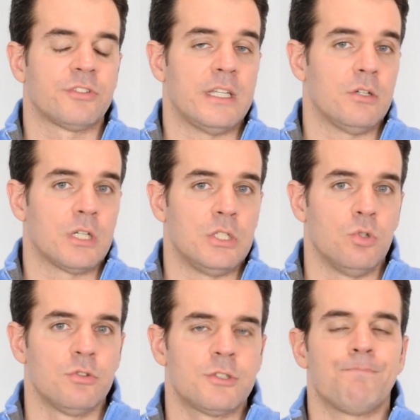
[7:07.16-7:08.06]
that you can
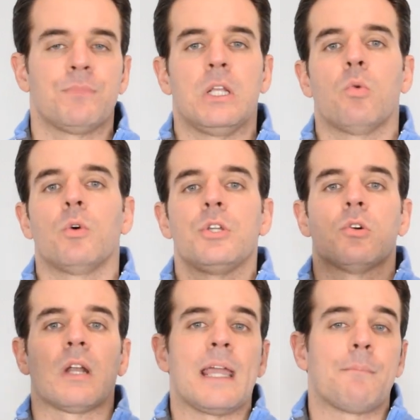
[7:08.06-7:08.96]
use, where
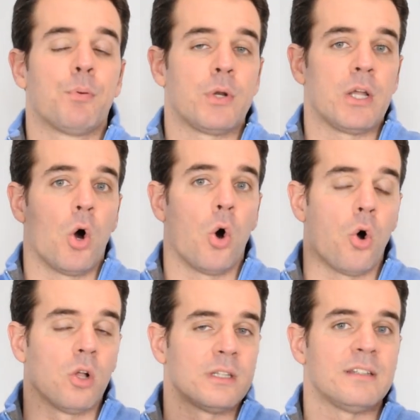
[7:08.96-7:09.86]
you're like putting
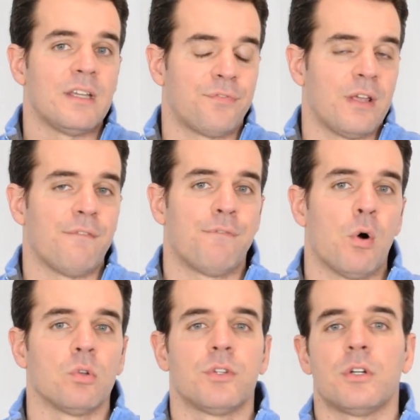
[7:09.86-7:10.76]
all the different
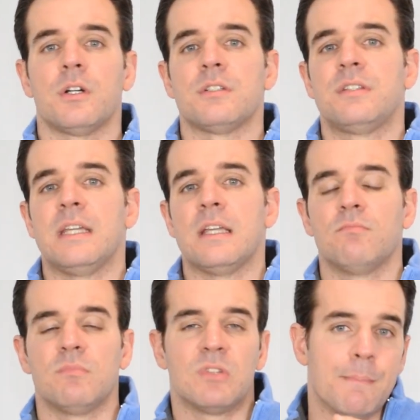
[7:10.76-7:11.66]
folders, the
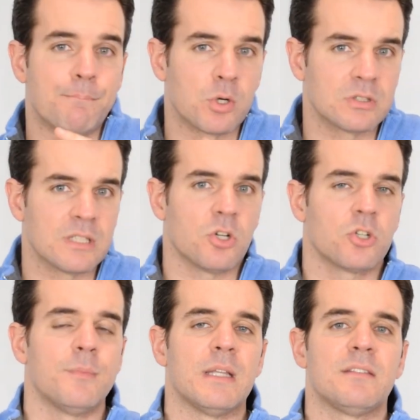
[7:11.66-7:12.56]
important
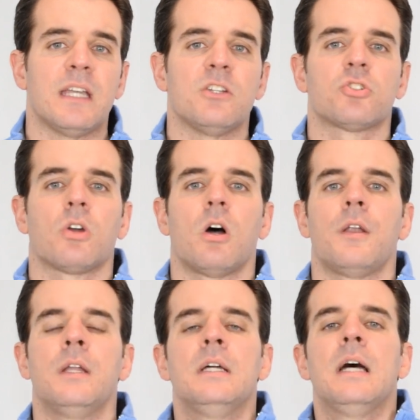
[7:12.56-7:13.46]

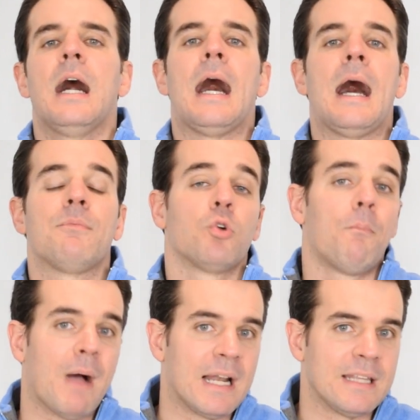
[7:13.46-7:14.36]
documentation, to
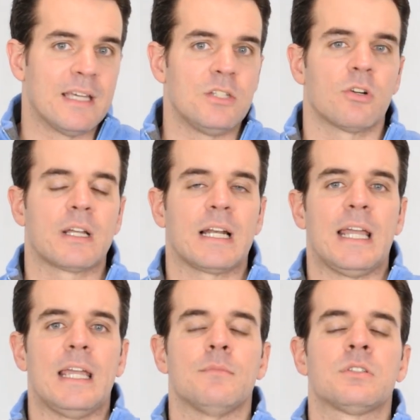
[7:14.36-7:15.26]
validate your
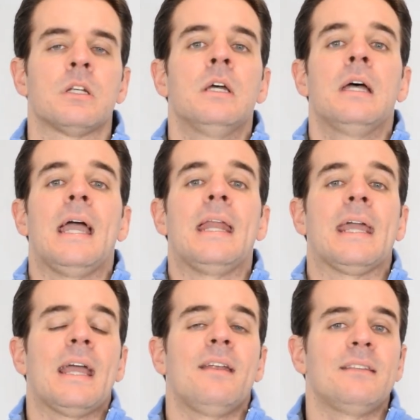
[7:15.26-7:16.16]
claims. And
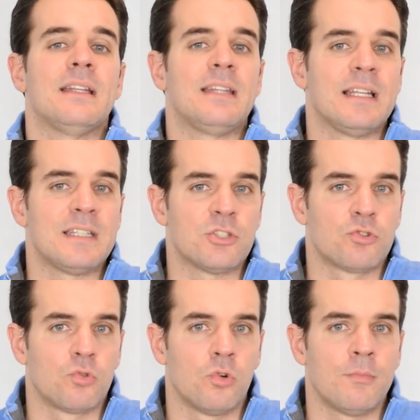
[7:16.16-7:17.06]
again, the
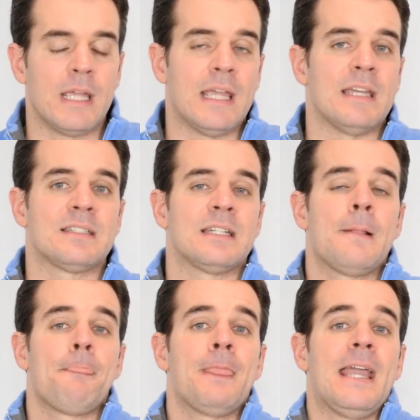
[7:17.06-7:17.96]
diligence room is
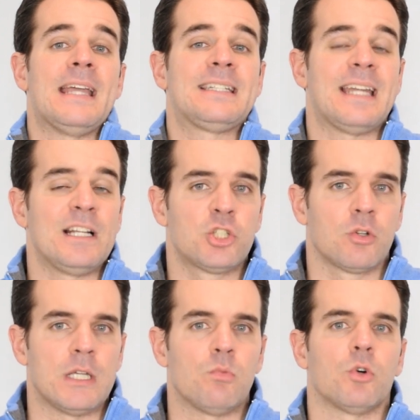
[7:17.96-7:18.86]

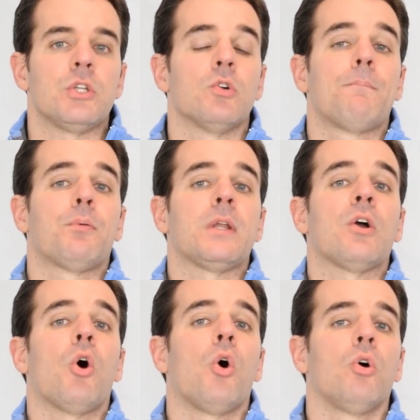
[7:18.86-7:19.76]
essentially where you're
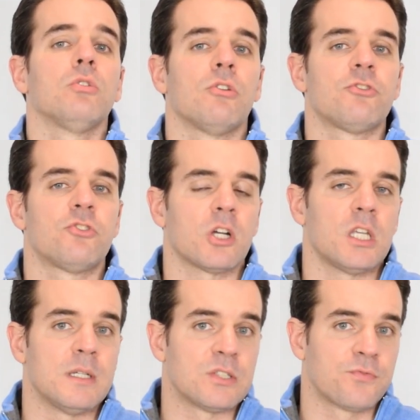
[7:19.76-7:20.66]
putting all those
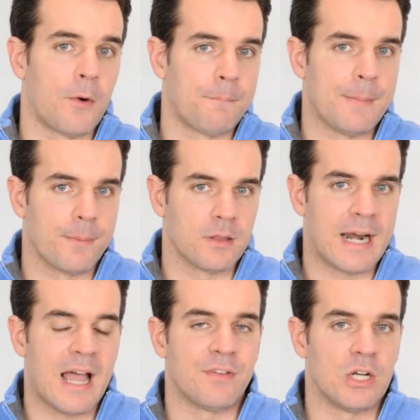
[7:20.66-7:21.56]
documents for people
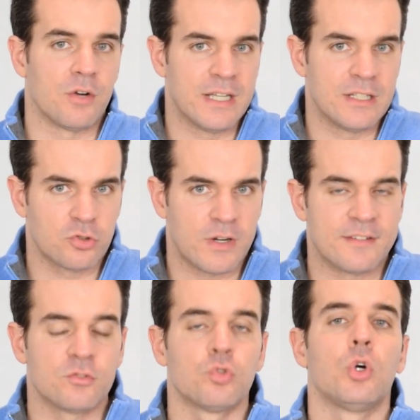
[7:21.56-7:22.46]
that have enough
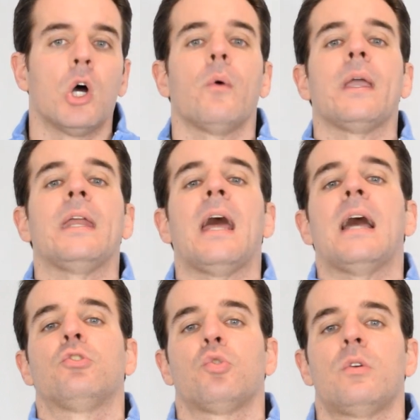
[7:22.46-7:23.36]
interest to go in
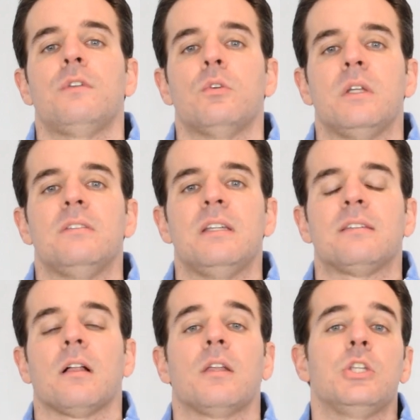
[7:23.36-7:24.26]
and to review in
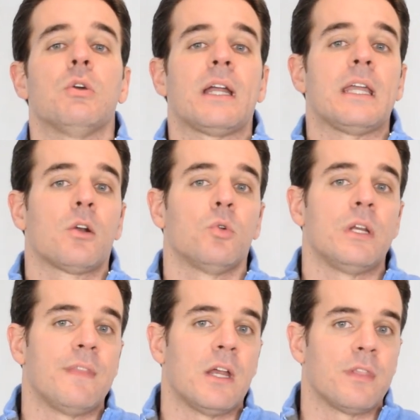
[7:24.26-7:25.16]
detail. You can include
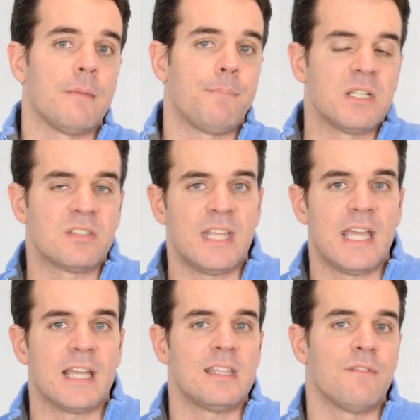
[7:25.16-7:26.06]
in there the pitch
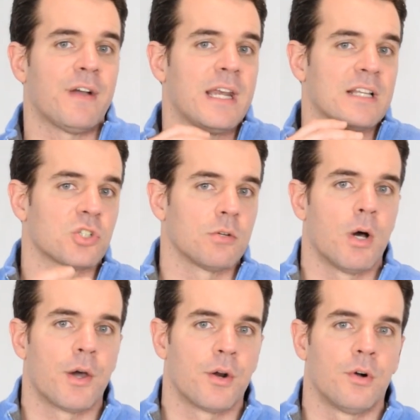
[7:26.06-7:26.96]
deck, the financial
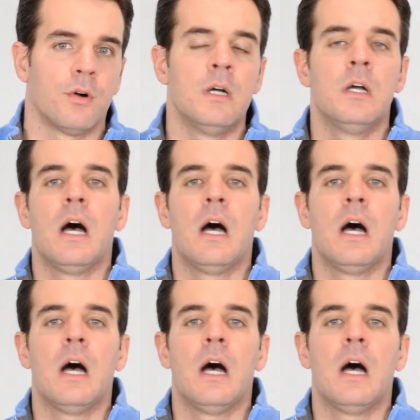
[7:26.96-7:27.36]
model,